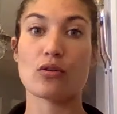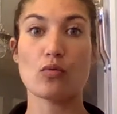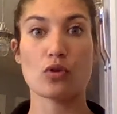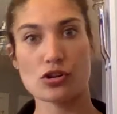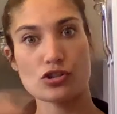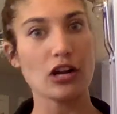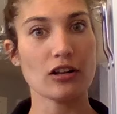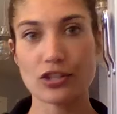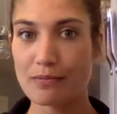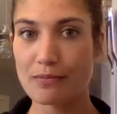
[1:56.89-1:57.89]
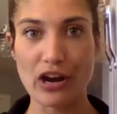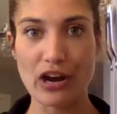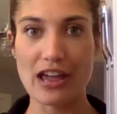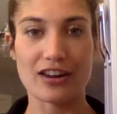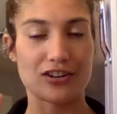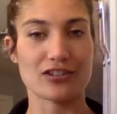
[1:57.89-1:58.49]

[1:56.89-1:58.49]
or chocolate chip bread or